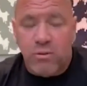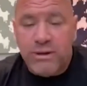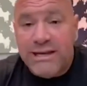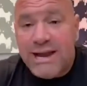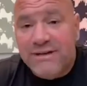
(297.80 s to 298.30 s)

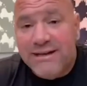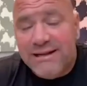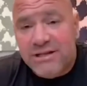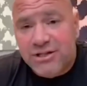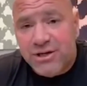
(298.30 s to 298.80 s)
didn't have a
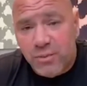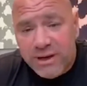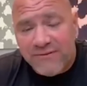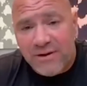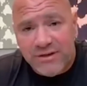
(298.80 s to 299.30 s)
date this year. We
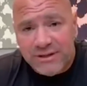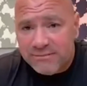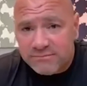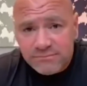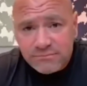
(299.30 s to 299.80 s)
have
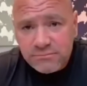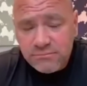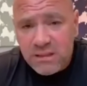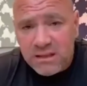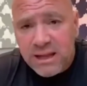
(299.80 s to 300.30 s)
everything
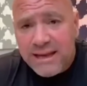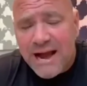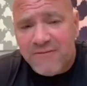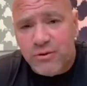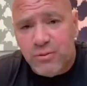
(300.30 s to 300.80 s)
laid
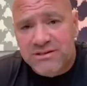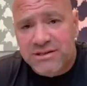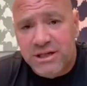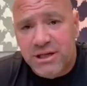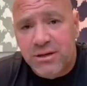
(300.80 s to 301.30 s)
out for the rest
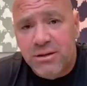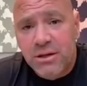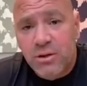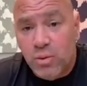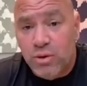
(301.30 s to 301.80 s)
of the year
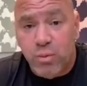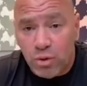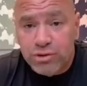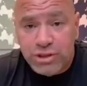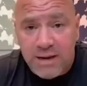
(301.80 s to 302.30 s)
with
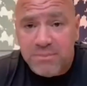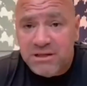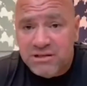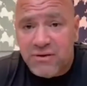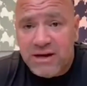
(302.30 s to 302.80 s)
world
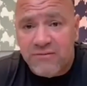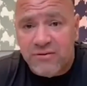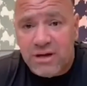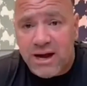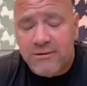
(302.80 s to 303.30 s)
champions fighting
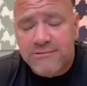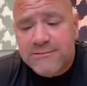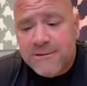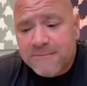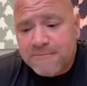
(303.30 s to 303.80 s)
for titles.